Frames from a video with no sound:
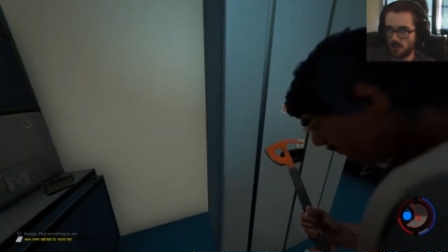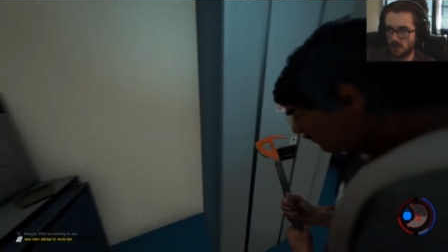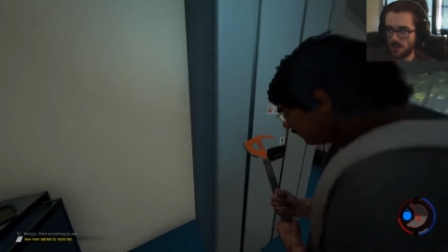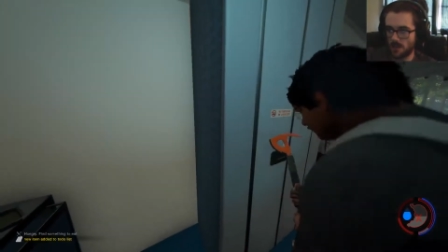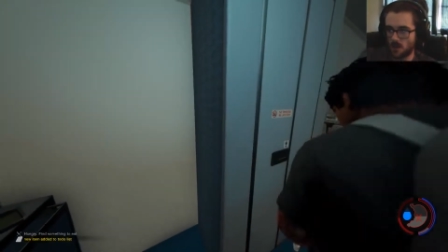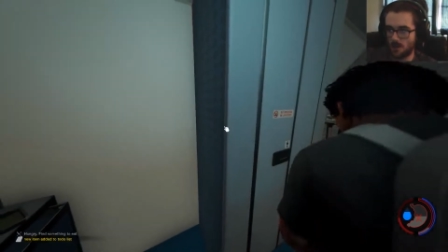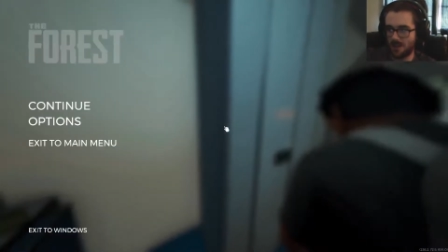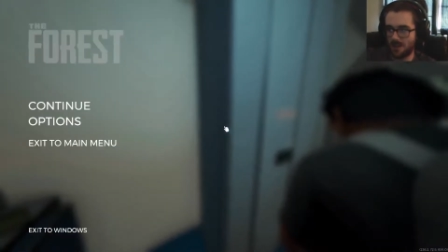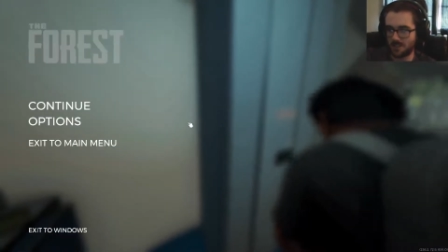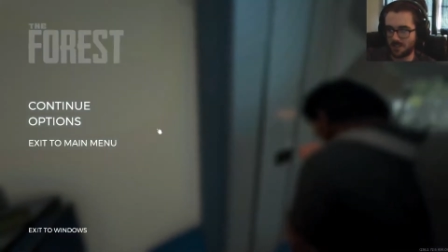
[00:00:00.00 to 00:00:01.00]
Oh, you know what? I'm
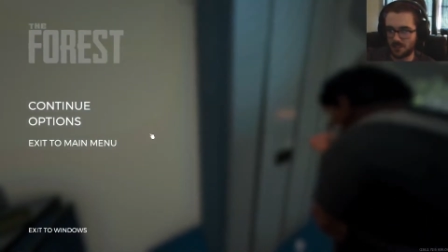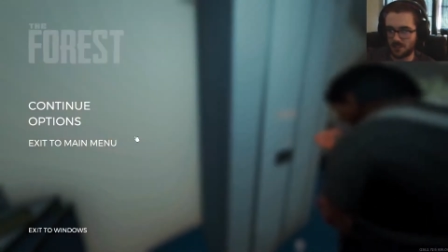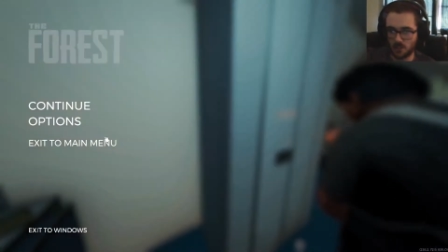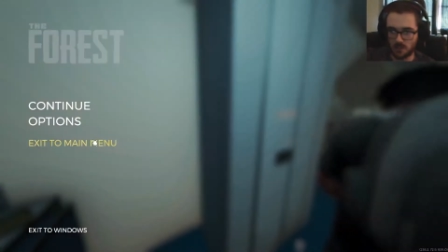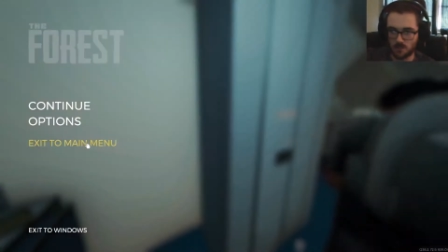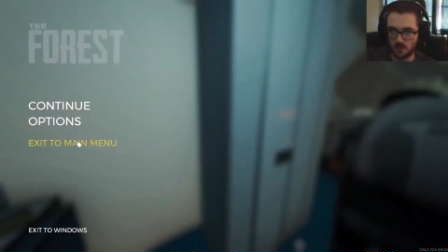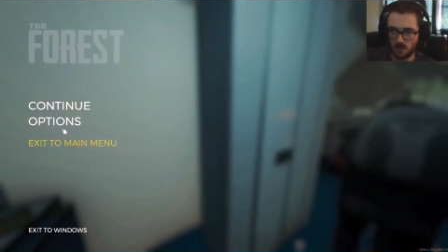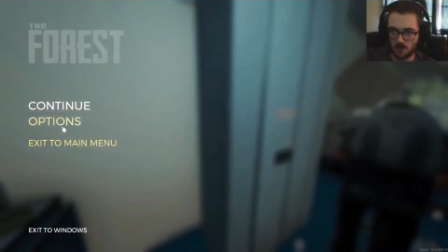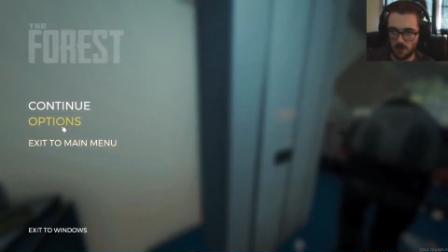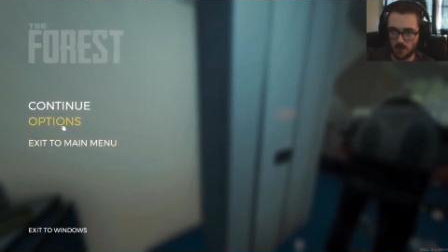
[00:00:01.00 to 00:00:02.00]
actually gonna turn this field
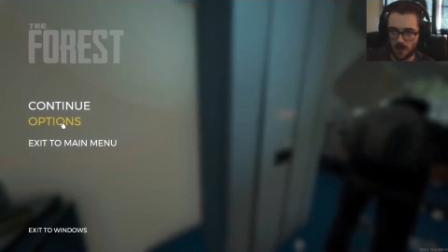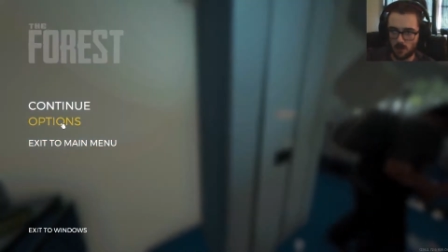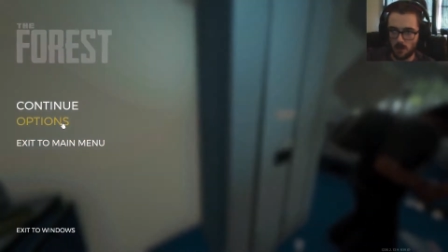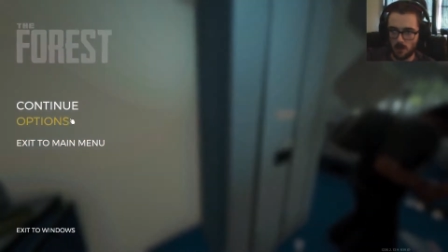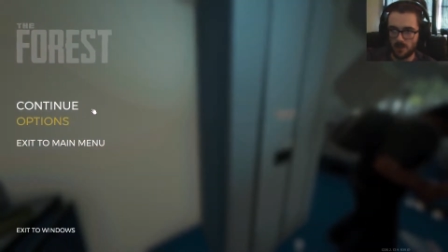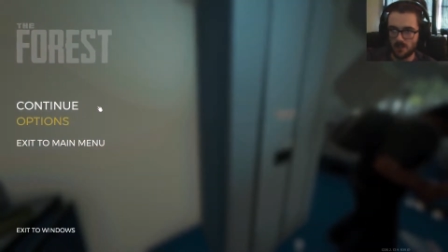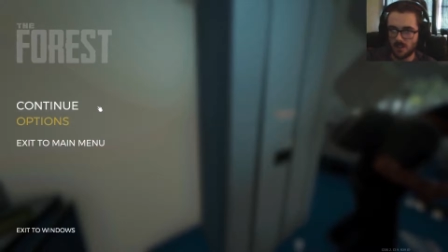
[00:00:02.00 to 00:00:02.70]
of view down a wee bit.